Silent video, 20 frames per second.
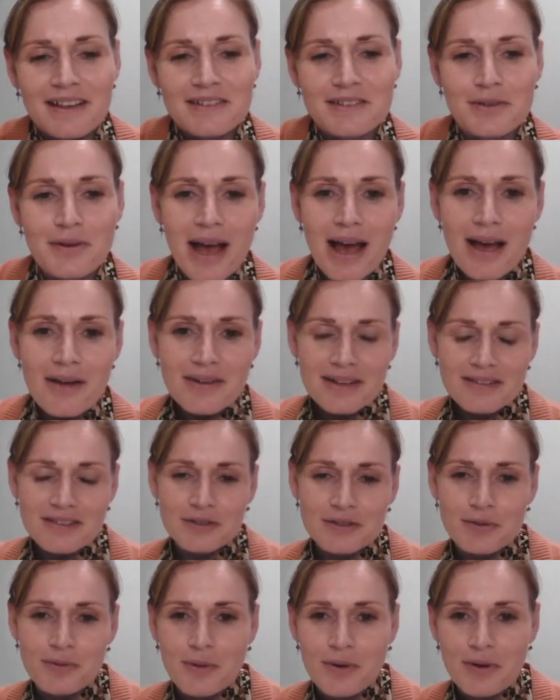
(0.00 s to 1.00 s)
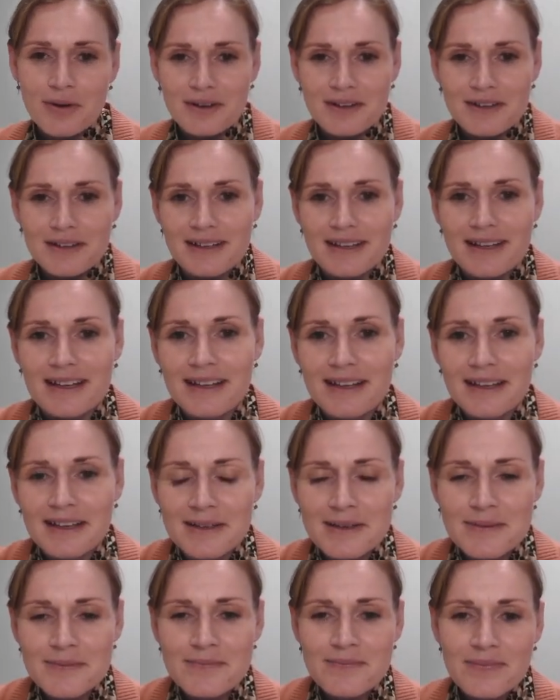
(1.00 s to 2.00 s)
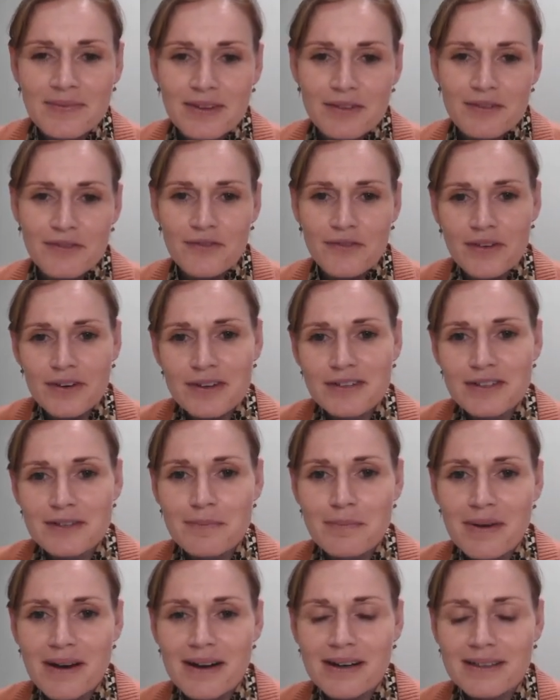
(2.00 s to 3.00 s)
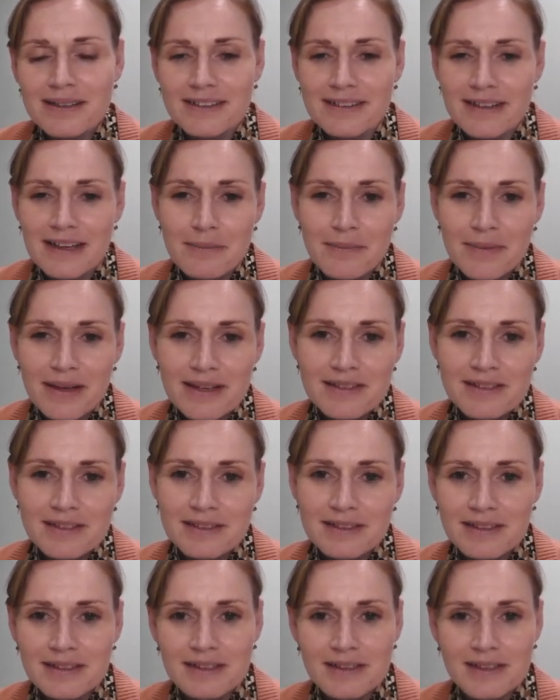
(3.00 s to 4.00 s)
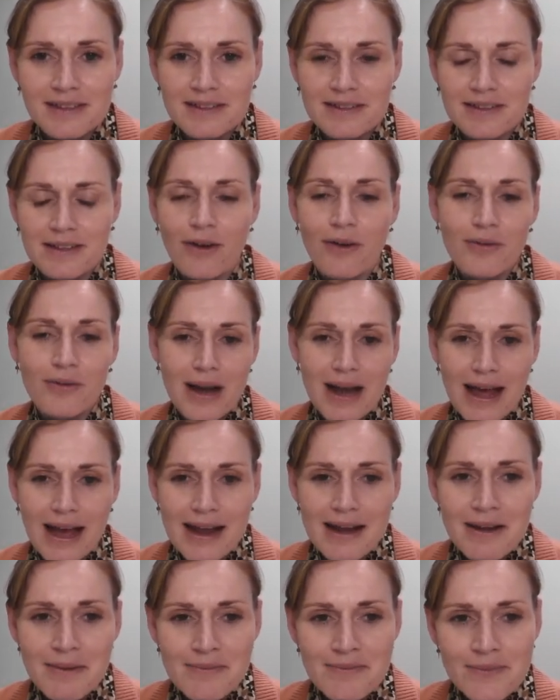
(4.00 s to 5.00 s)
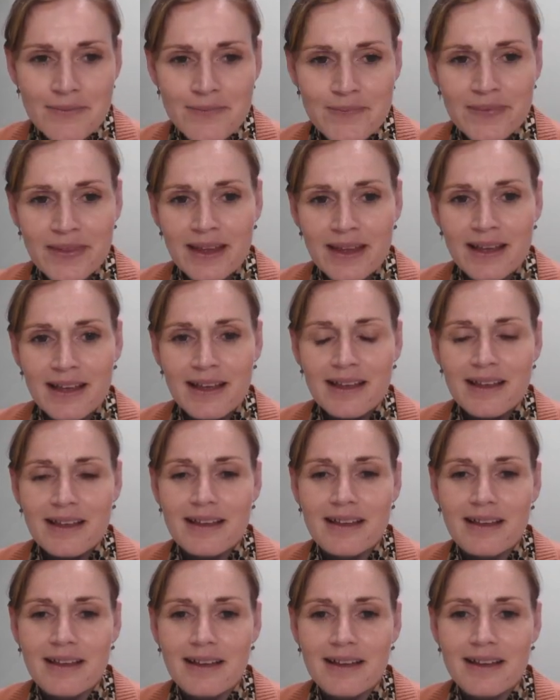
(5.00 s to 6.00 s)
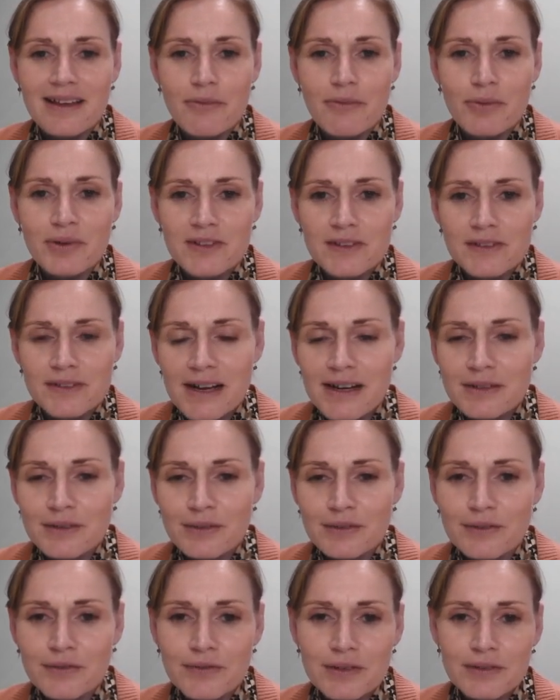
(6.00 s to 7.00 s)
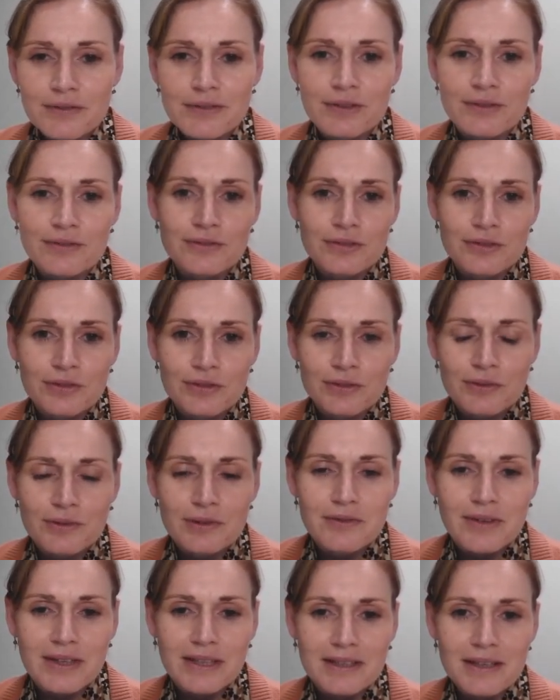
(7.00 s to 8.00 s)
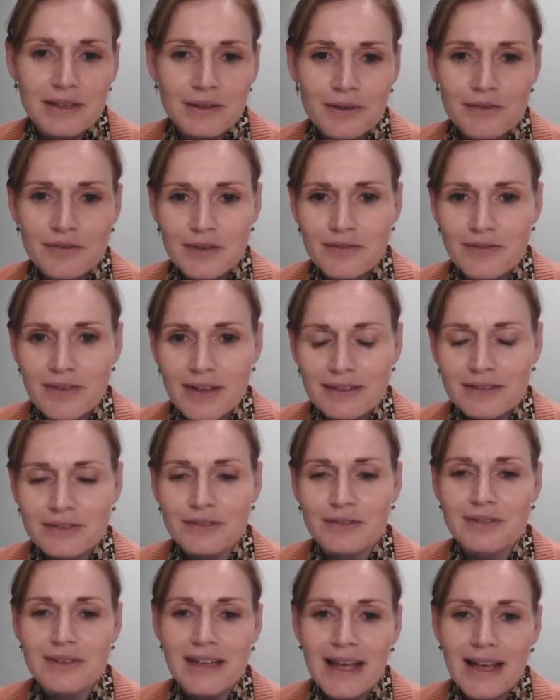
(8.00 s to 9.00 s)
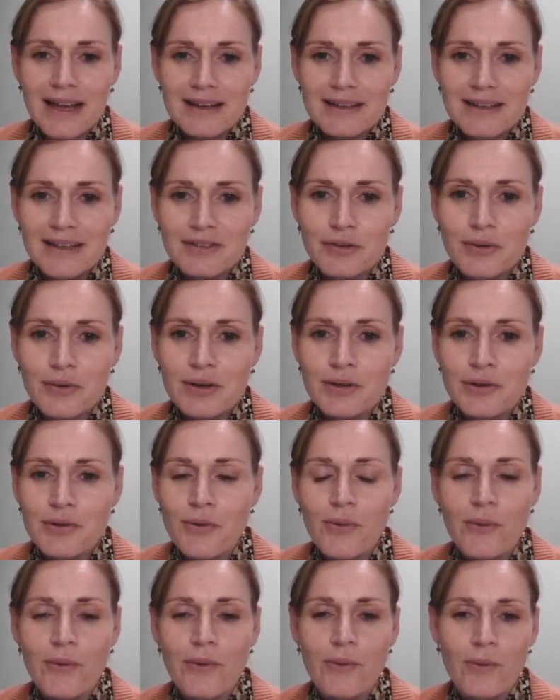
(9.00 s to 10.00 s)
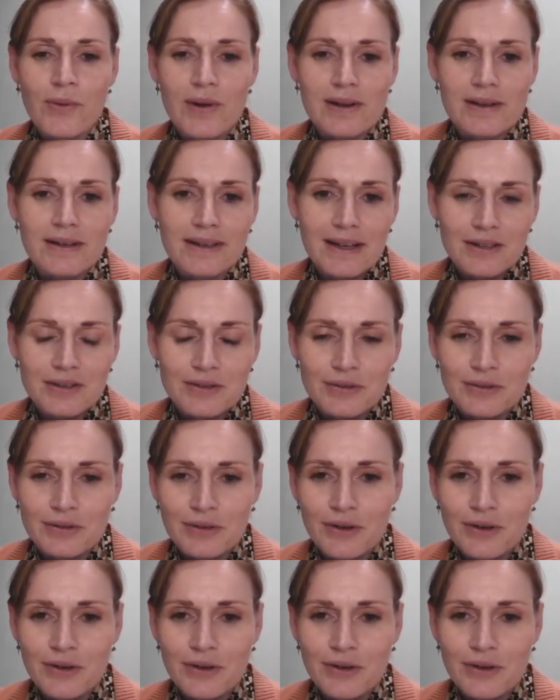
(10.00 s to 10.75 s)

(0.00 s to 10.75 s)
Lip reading: So how does it work? The first part, as I mentioned, is online. We start on 5th of June with a kickoff event online. That's where you will get to